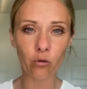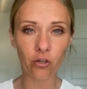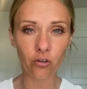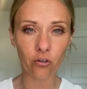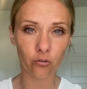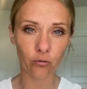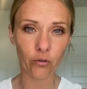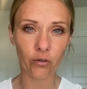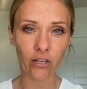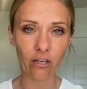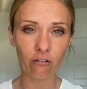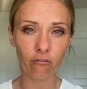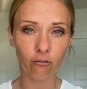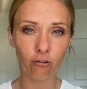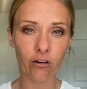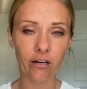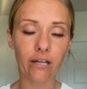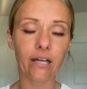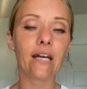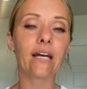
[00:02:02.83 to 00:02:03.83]
when you're looking
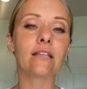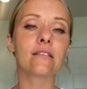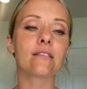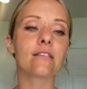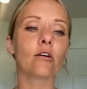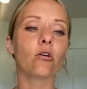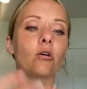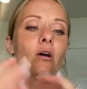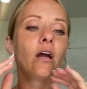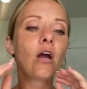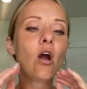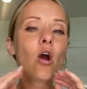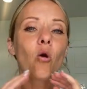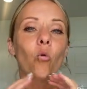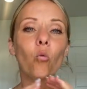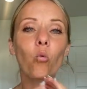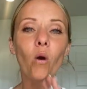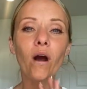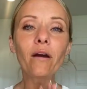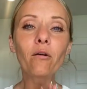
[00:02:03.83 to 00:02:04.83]
for it. And so
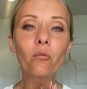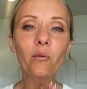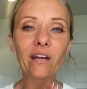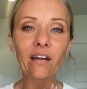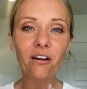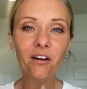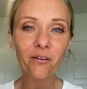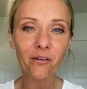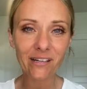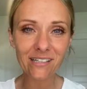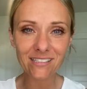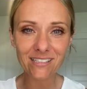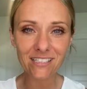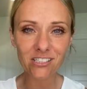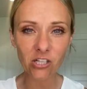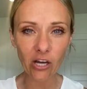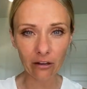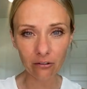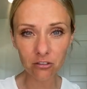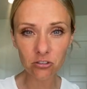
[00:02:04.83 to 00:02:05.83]
what we are going to
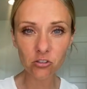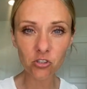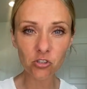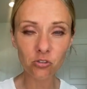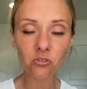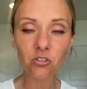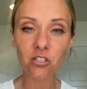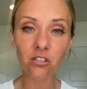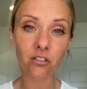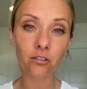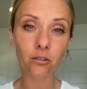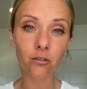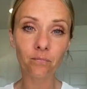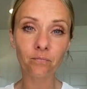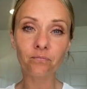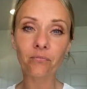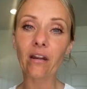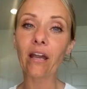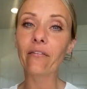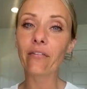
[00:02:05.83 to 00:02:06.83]
challenge you to do,
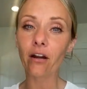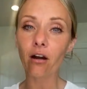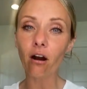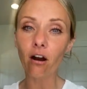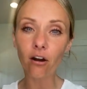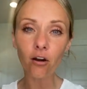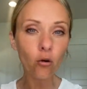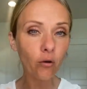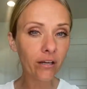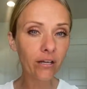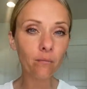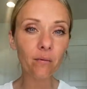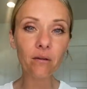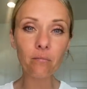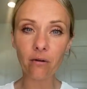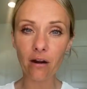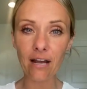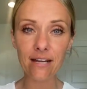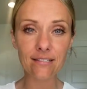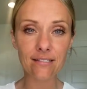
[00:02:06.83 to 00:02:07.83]
and there are going to be
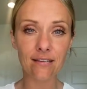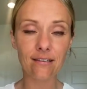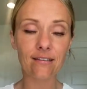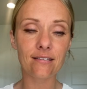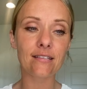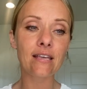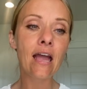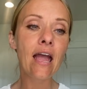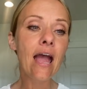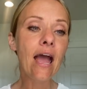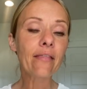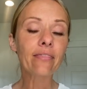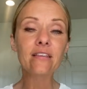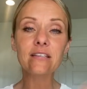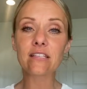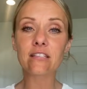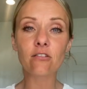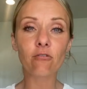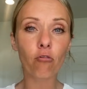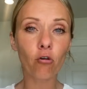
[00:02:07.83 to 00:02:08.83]
prizes.
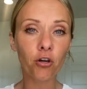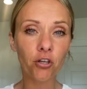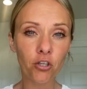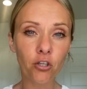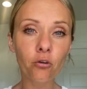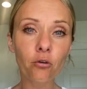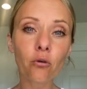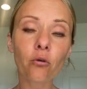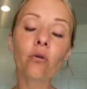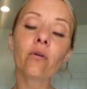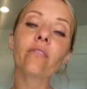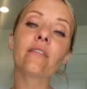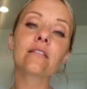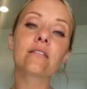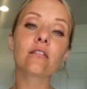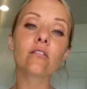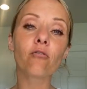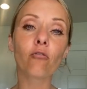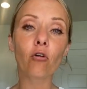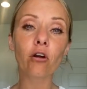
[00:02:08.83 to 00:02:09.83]
This is for you. This
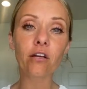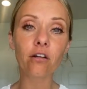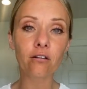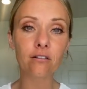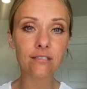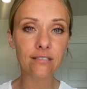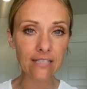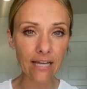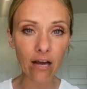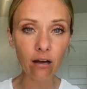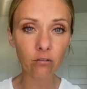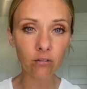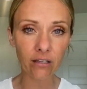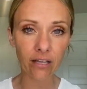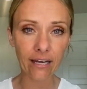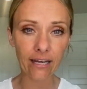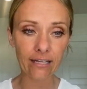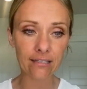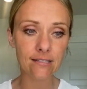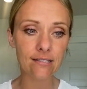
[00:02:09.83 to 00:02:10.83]
is for your
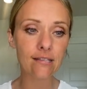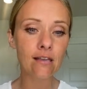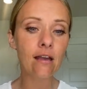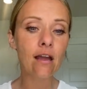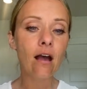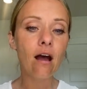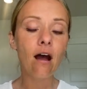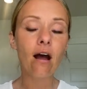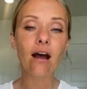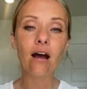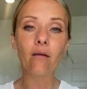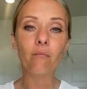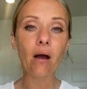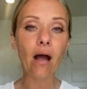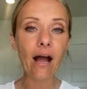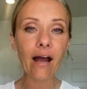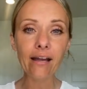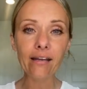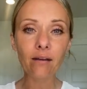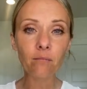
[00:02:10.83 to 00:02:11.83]
downlines. Um,
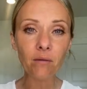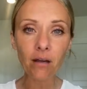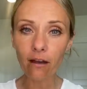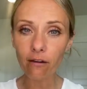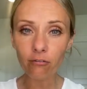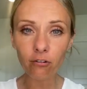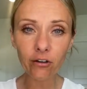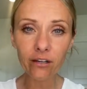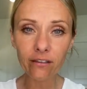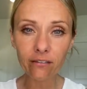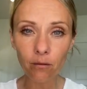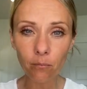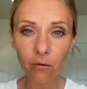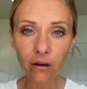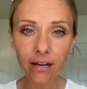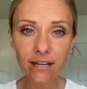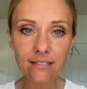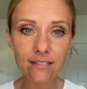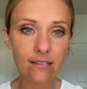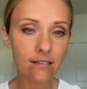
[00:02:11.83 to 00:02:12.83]
I am covering the
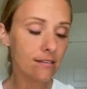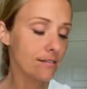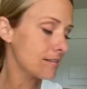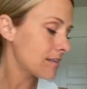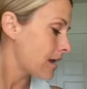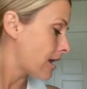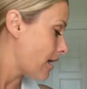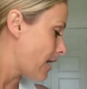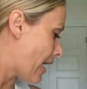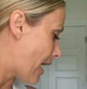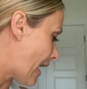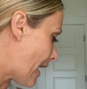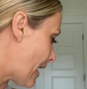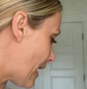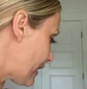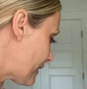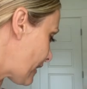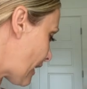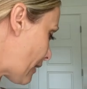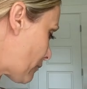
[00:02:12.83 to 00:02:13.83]
prizes
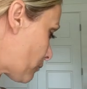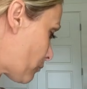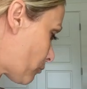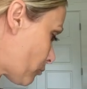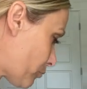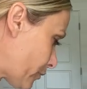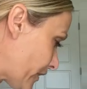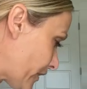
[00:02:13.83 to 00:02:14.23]
and I'm